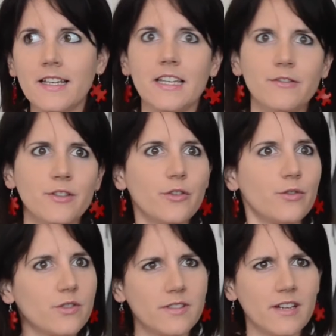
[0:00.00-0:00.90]
even
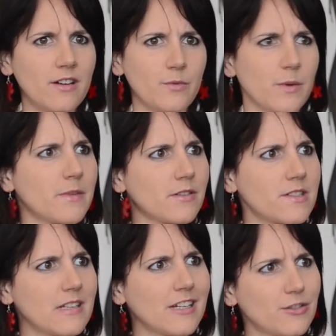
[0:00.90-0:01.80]
though there are women on
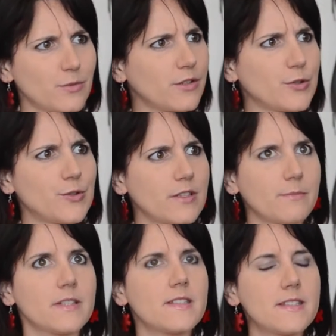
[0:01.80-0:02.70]
stage and we're used to it
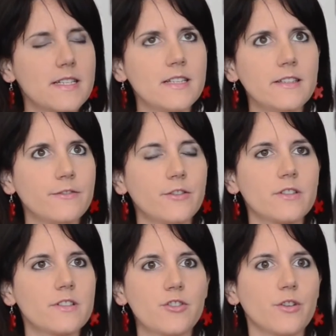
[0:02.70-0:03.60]
but still the
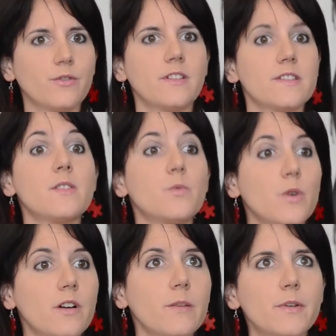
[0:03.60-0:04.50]
first joke doesn't
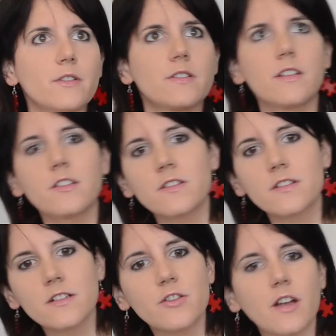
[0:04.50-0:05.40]
work because they
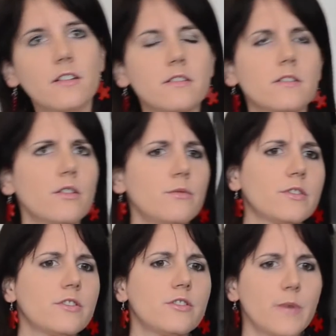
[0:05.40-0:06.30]
still check in and say oh what
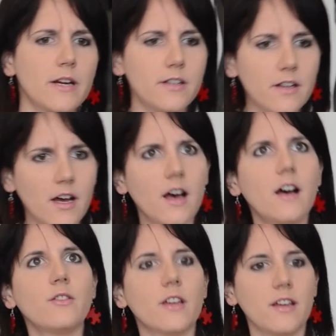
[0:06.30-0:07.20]
is she wearing aha
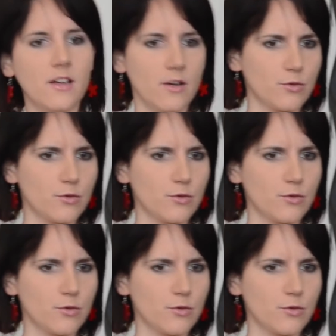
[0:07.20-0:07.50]
uh-huh, okay mm-hmm.